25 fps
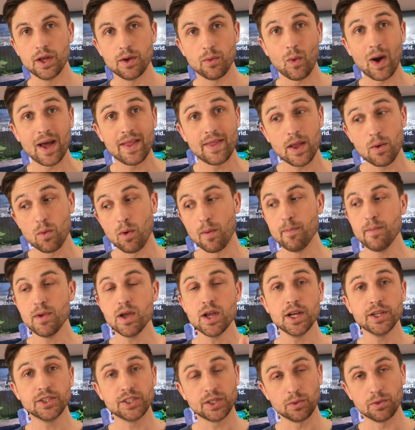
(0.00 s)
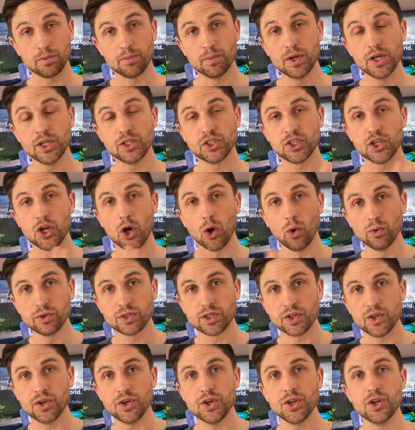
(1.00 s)
when they were merged, it would merge the old
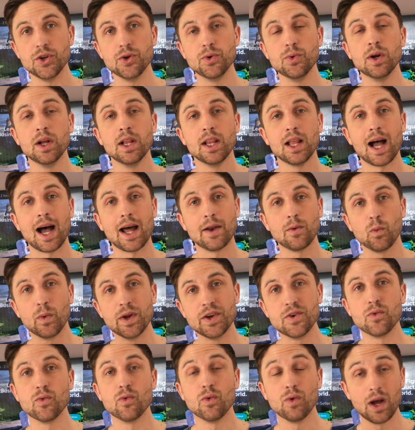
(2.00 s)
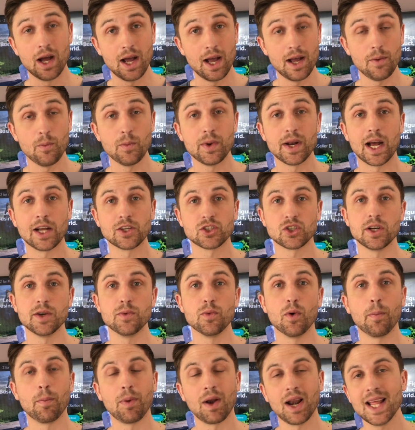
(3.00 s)
to the new, and we'd actually
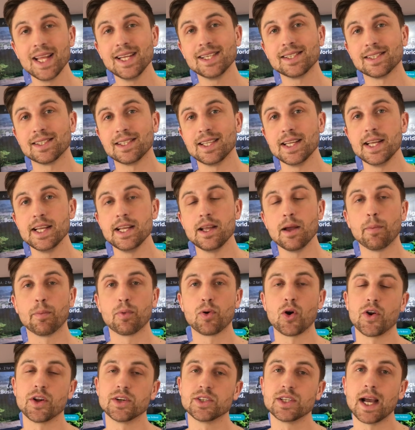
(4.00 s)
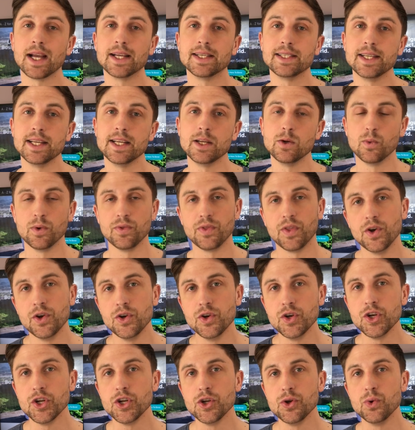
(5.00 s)
replace the product ID with the
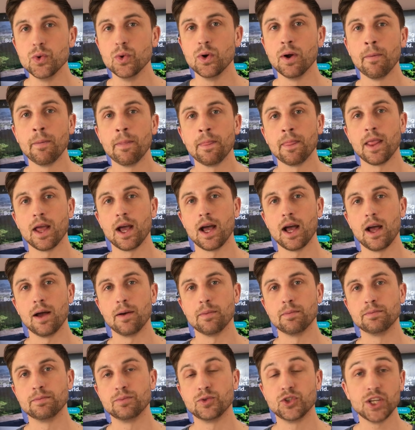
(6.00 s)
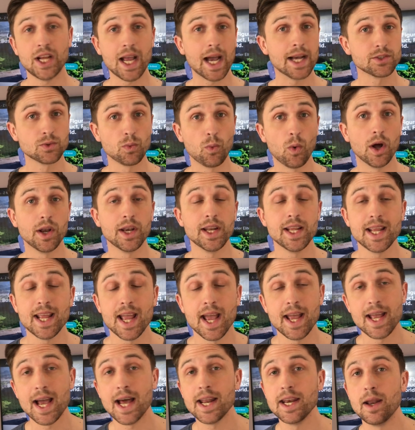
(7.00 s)
new GS1
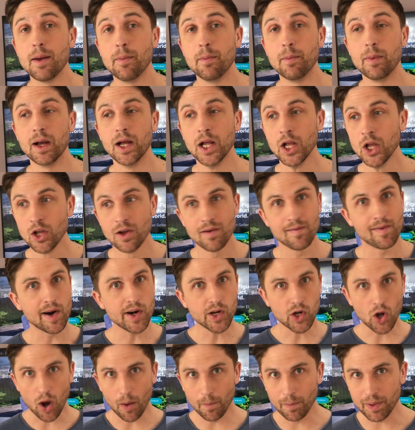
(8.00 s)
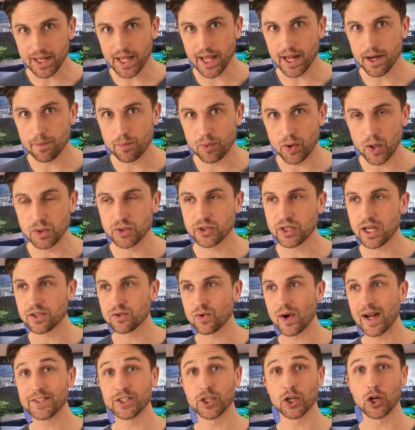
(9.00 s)
EAN number. Very complicated process,
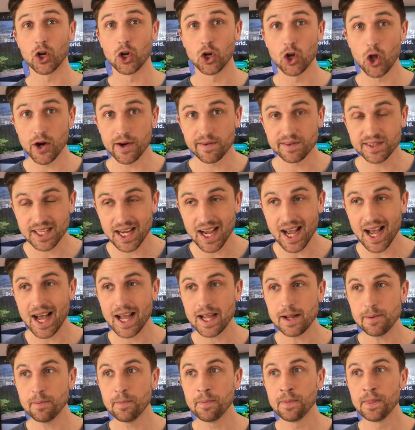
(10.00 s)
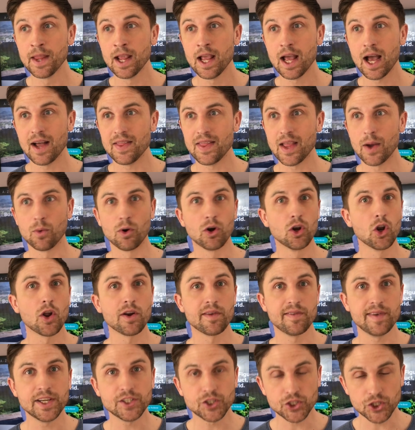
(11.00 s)
right? It took a lot of time, and there were a lot
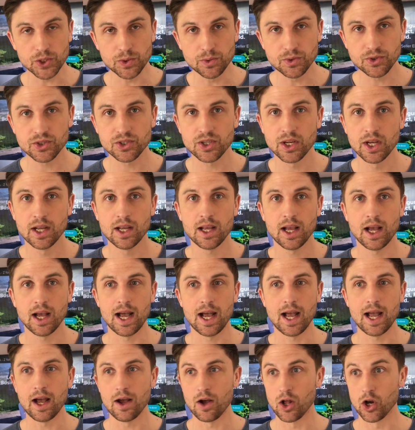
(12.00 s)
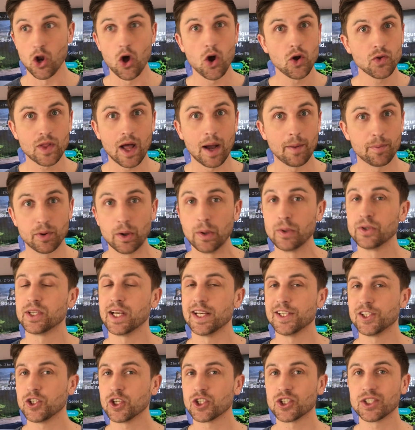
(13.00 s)
of issues along that
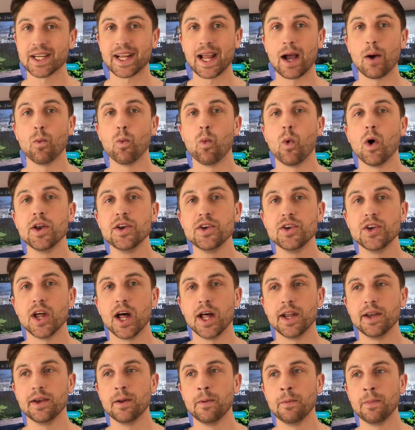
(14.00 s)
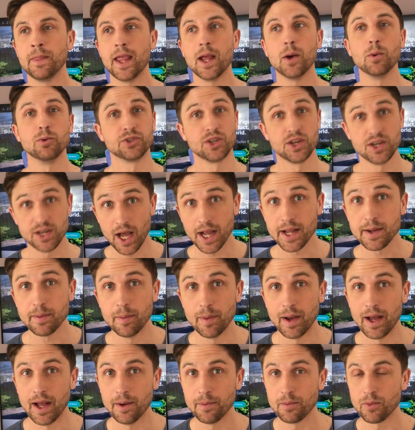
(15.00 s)
process. Just to get one done, it was a
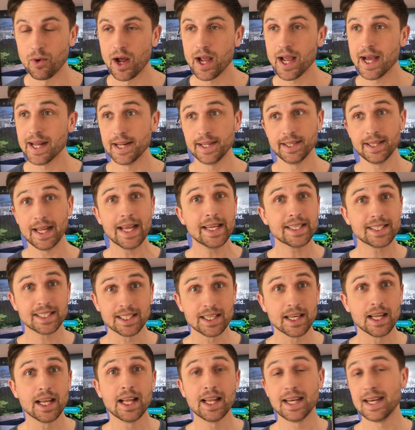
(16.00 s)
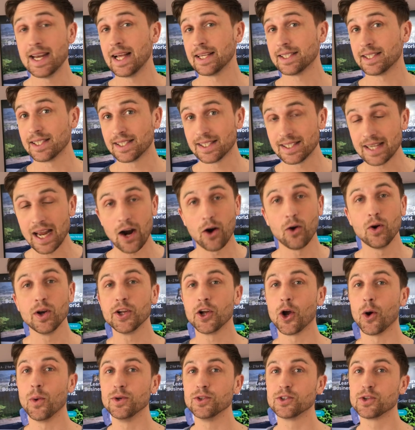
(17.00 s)
nightmare, right? And it isn't necessarily
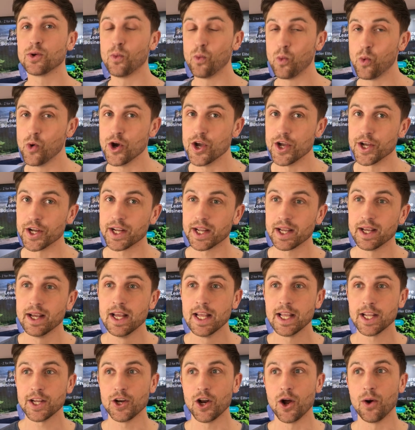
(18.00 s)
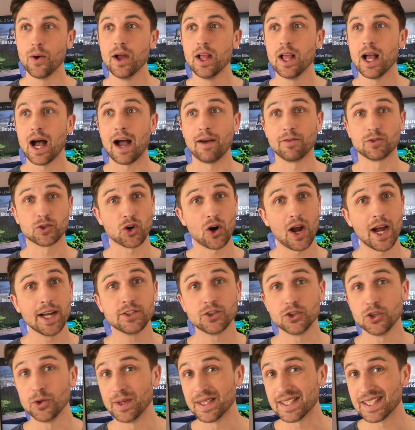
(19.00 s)
going to work. You know, I've tried
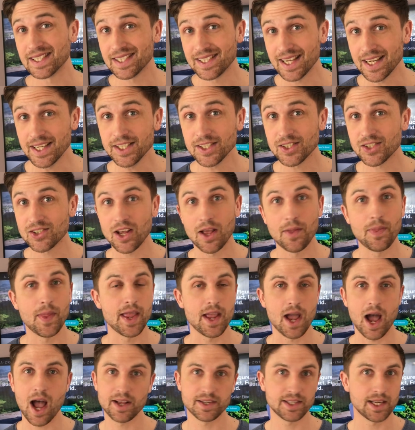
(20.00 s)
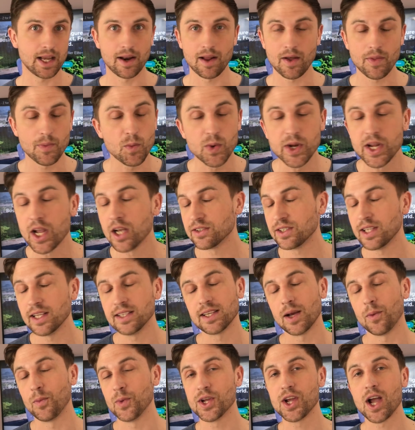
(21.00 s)
to do it since, and they said we
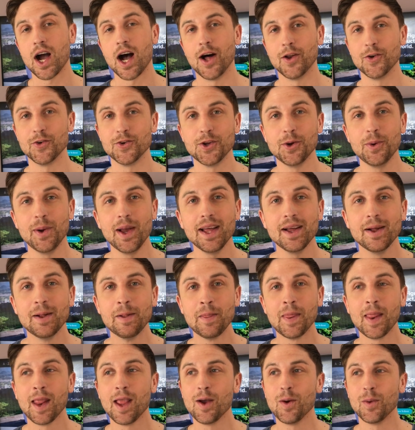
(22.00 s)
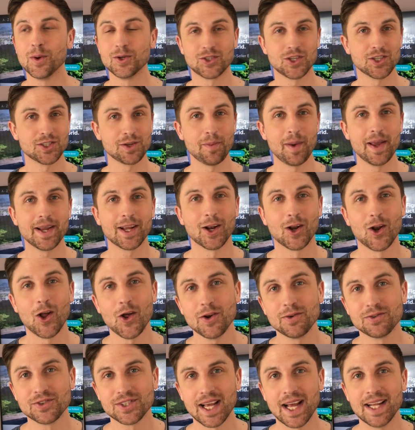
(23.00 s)
can't do it, which doesn't make a
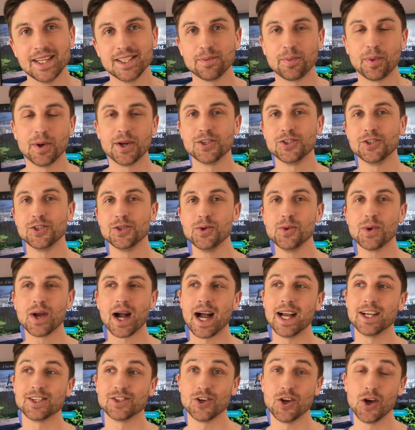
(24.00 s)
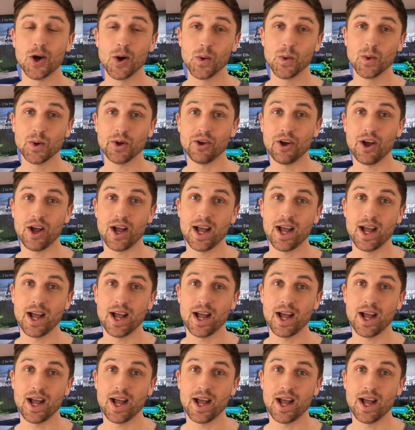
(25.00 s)
lot of sense. But as you guys know,